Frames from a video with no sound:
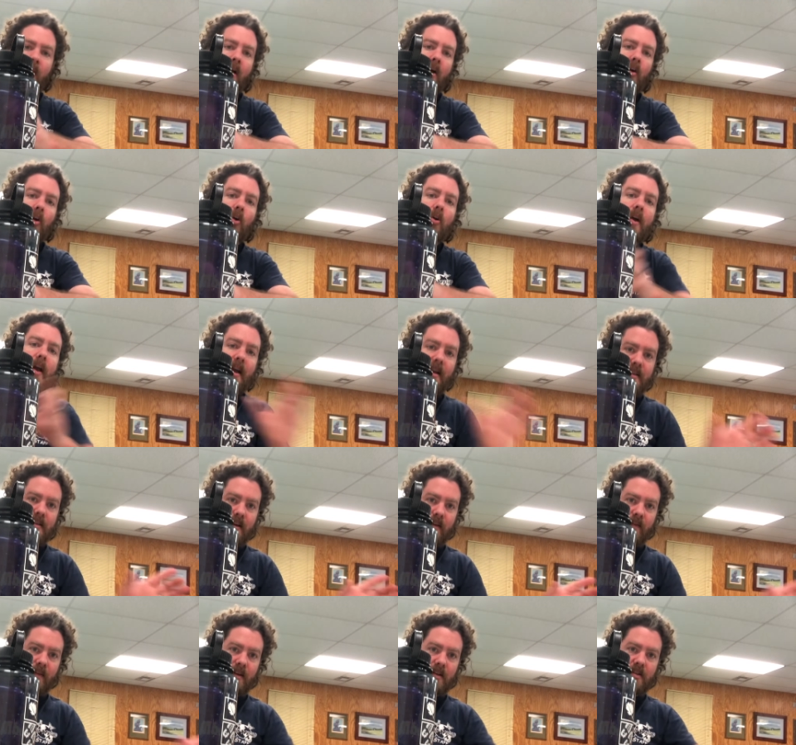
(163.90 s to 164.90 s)

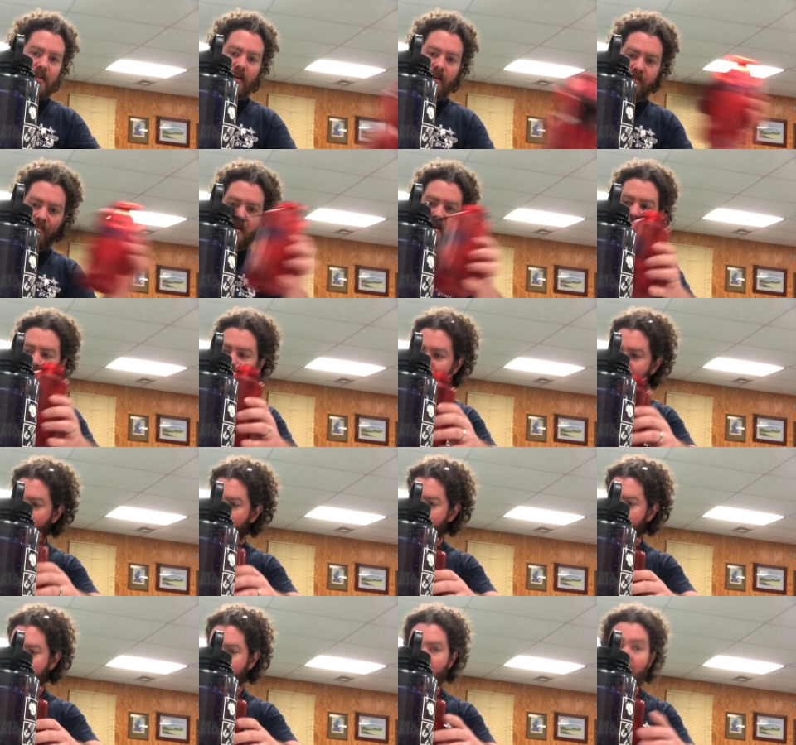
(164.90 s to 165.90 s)
Creativity is going to be your
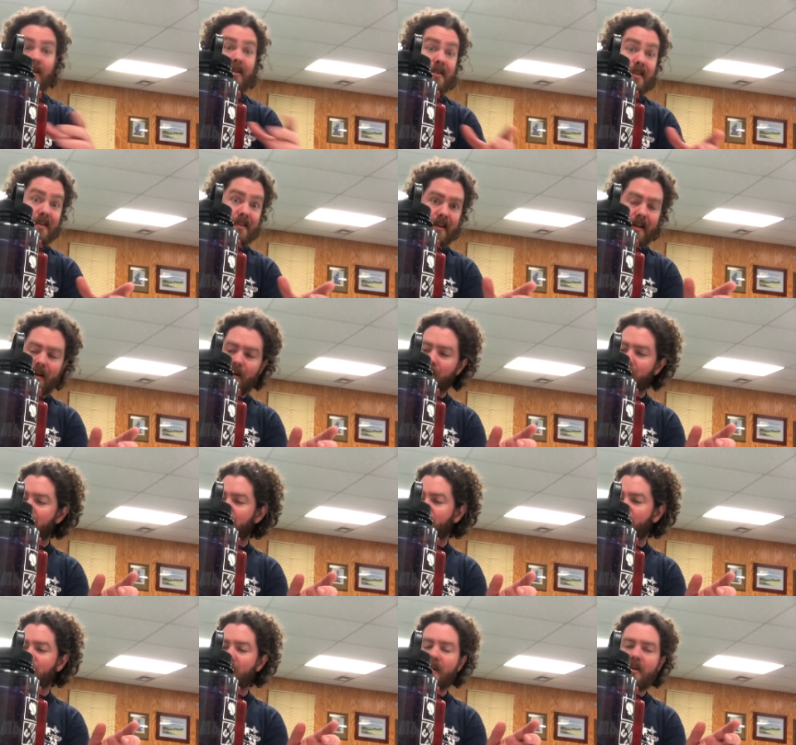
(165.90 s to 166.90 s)
friend here, just like
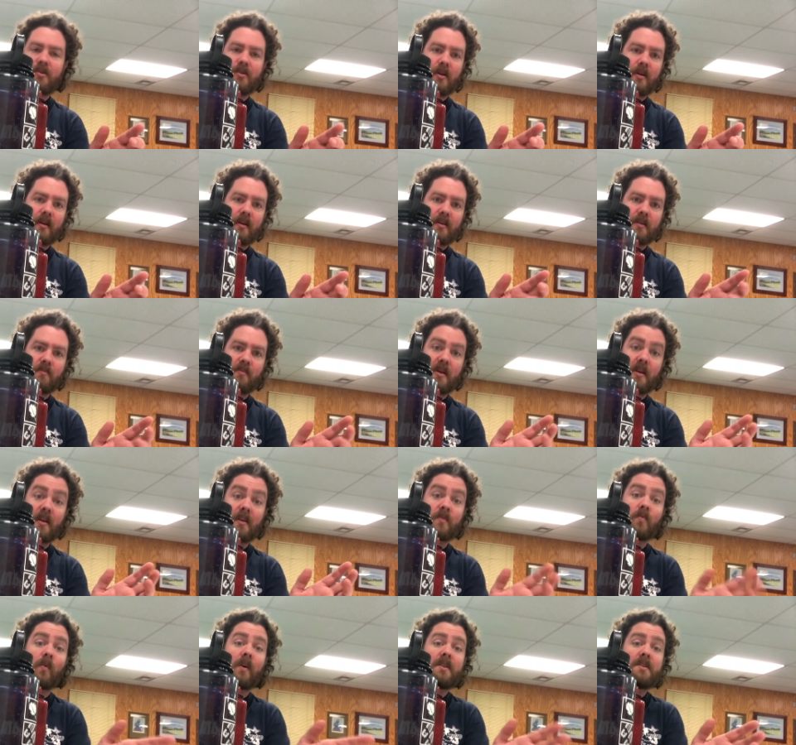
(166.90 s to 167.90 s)
imagination is,
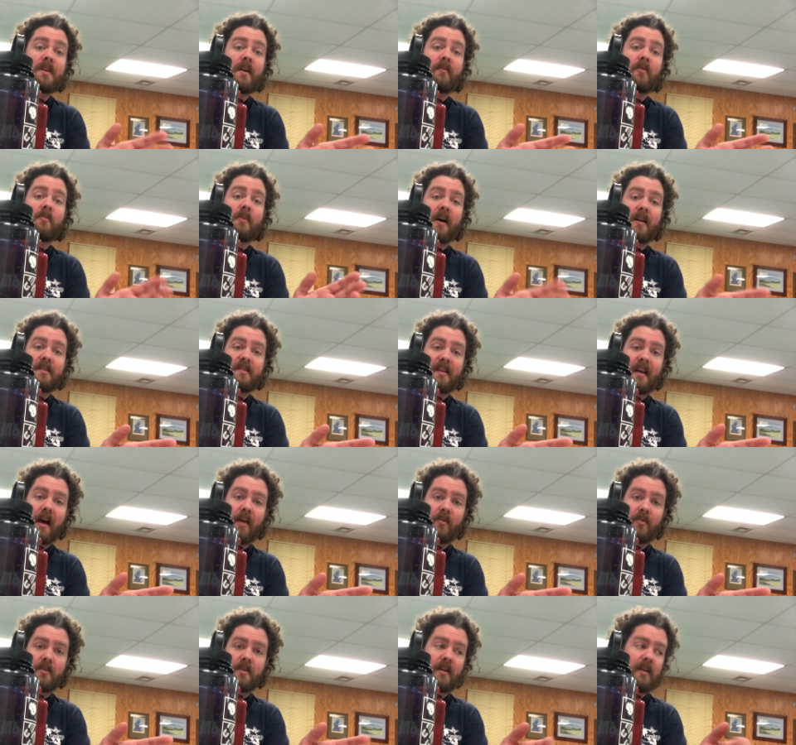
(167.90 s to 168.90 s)
because once everybody's
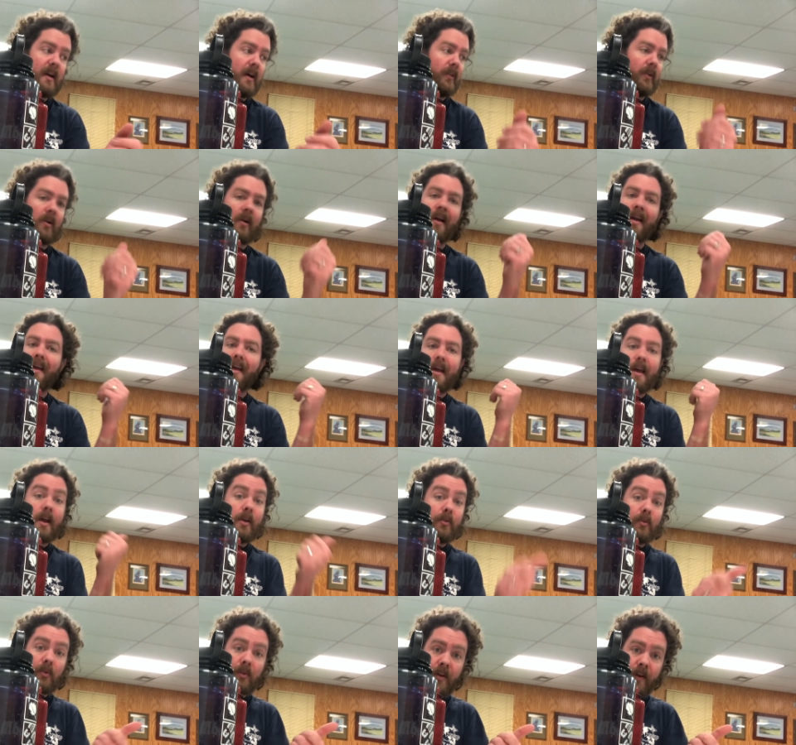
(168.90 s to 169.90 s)
gathered together in
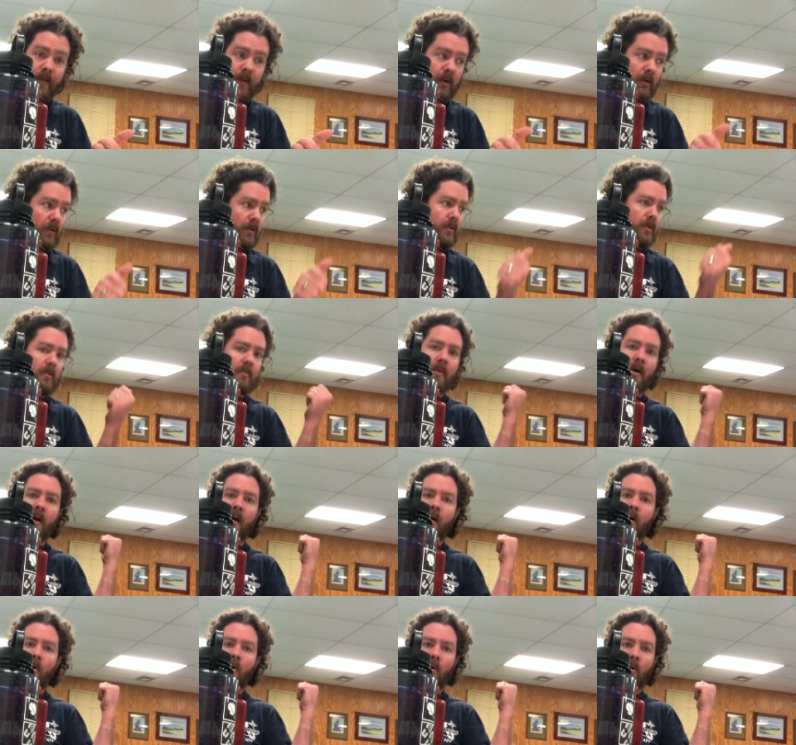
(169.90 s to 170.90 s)
your living room
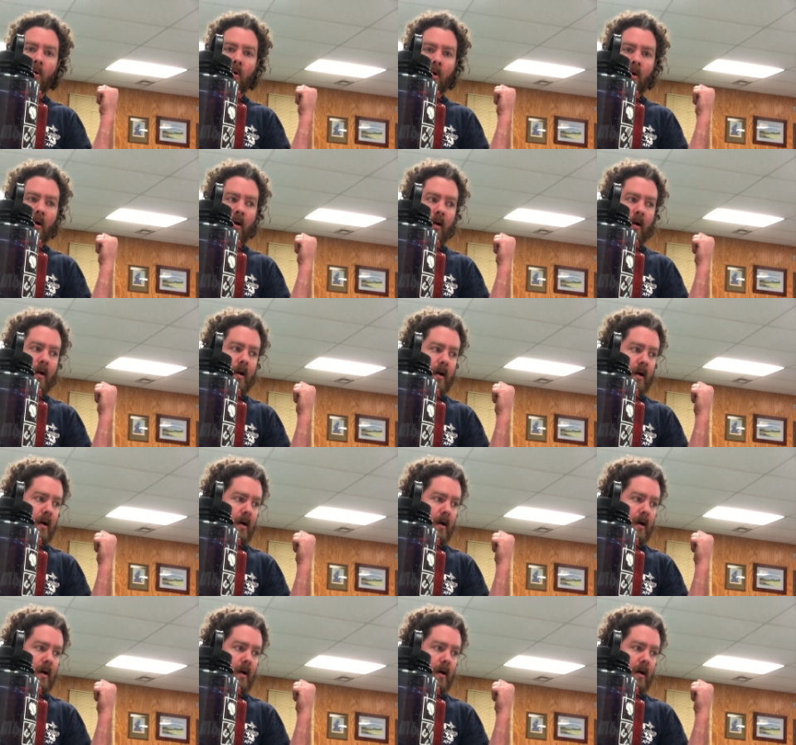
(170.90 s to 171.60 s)
or